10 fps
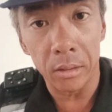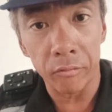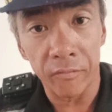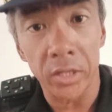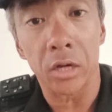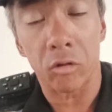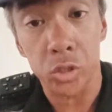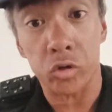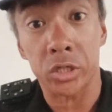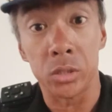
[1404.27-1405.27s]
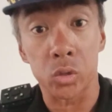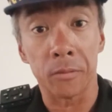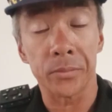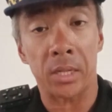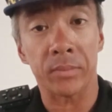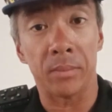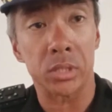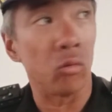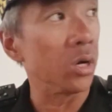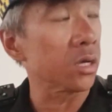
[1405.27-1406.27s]
within the construction zone. Sometimes
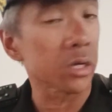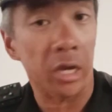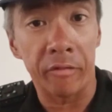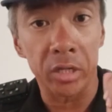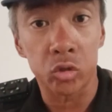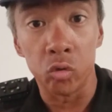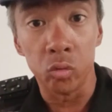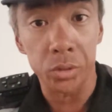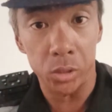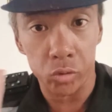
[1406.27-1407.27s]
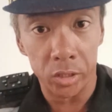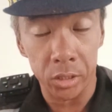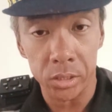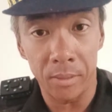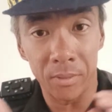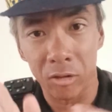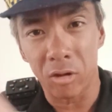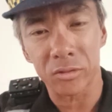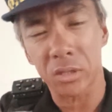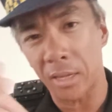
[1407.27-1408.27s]
the worker carrying tools and structures, and a
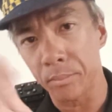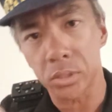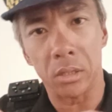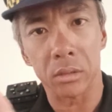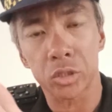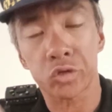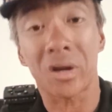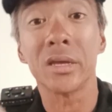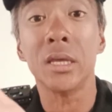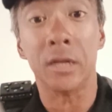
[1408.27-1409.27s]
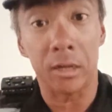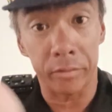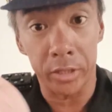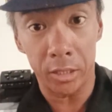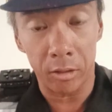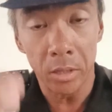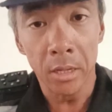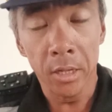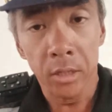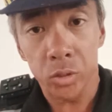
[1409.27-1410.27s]
lot of times the truck in and out.
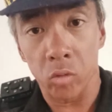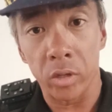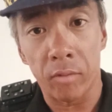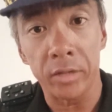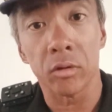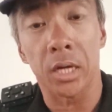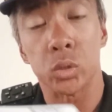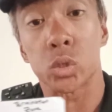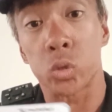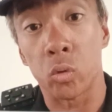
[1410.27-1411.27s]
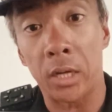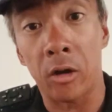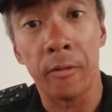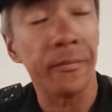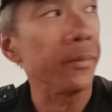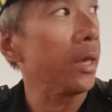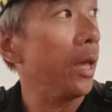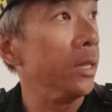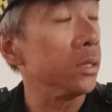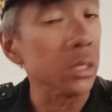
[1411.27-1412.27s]
So we want you guys to slow down,
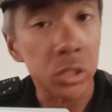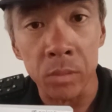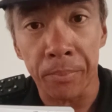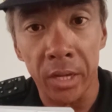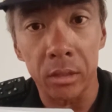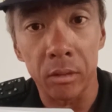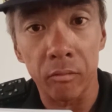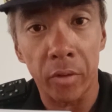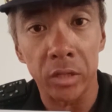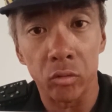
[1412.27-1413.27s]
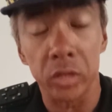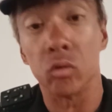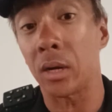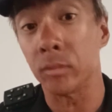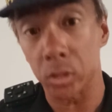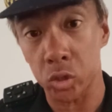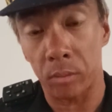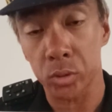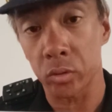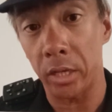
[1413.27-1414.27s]
anticipate when you need to come to a
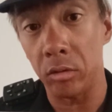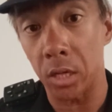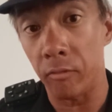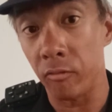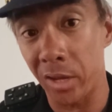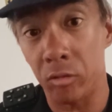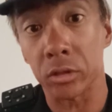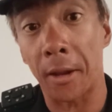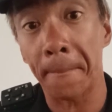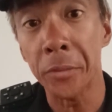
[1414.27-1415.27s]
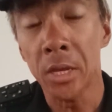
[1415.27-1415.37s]
stop so that you can react on time.